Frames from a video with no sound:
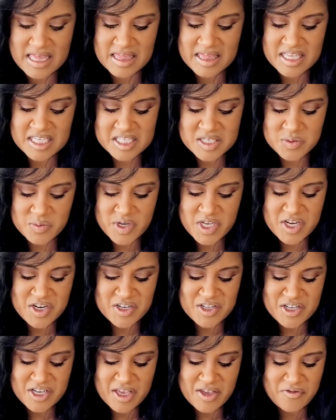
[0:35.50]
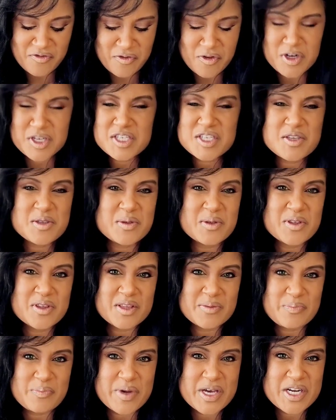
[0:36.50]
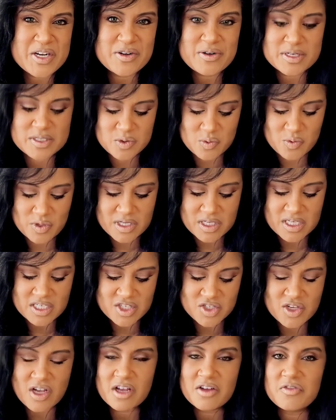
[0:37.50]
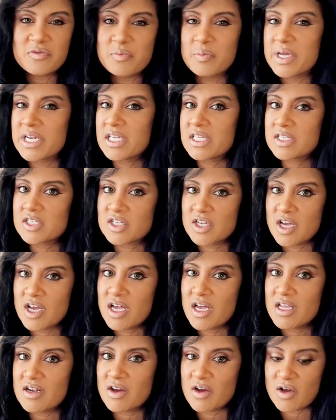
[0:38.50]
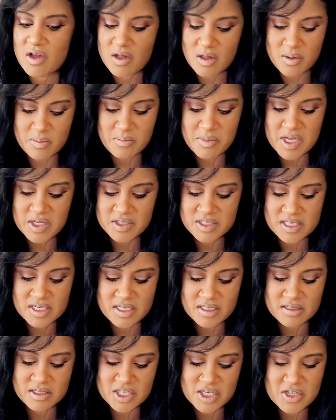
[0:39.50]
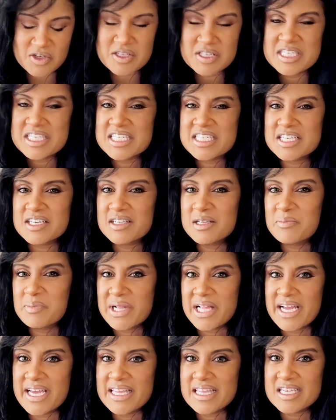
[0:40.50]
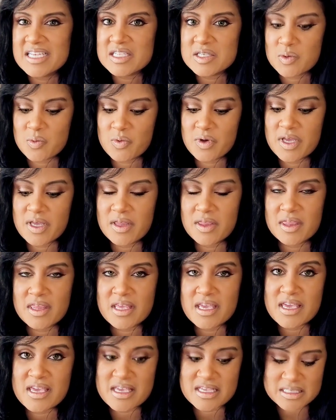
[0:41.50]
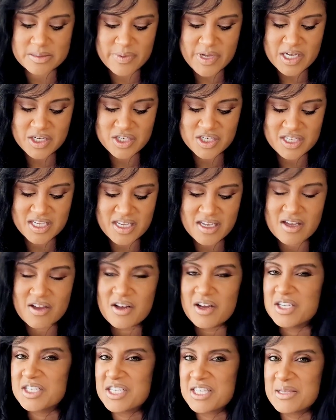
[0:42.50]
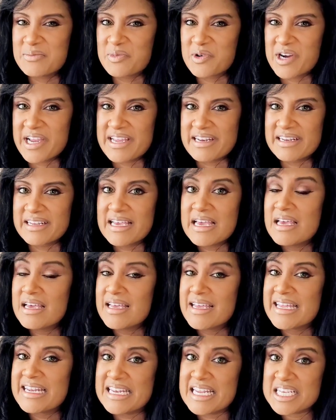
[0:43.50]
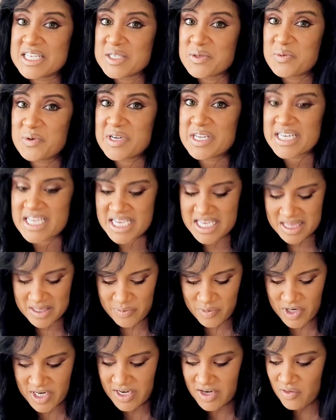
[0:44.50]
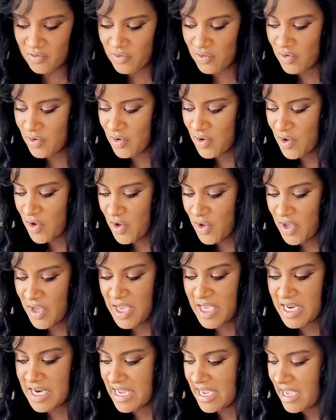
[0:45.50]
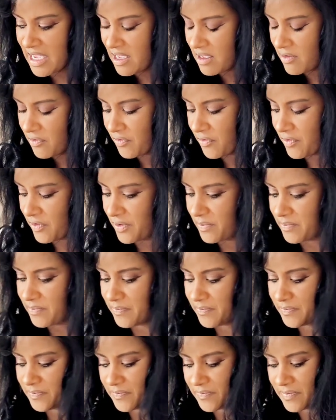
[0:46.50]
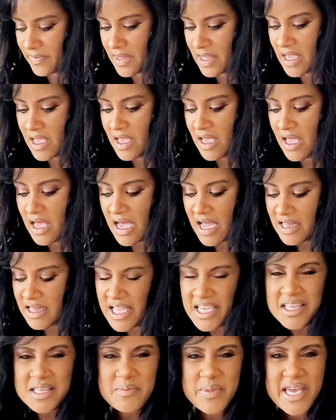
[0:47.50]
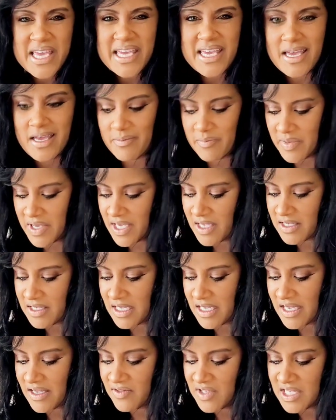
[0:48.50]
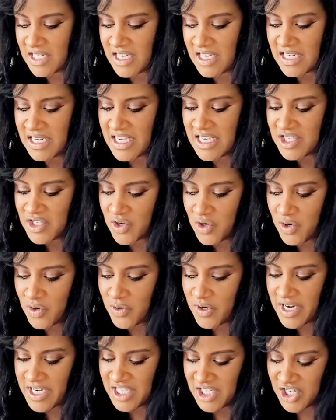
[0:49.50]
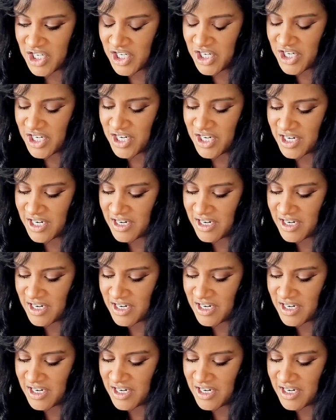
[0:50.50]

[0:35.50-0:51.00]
This is what you're looking for. So the butter is really soft, but it's not all melted. You can still apply this with a spatula onto the bread. Next, we're going to cut the bread in half. I like the baguette because it gives it a nice crunch.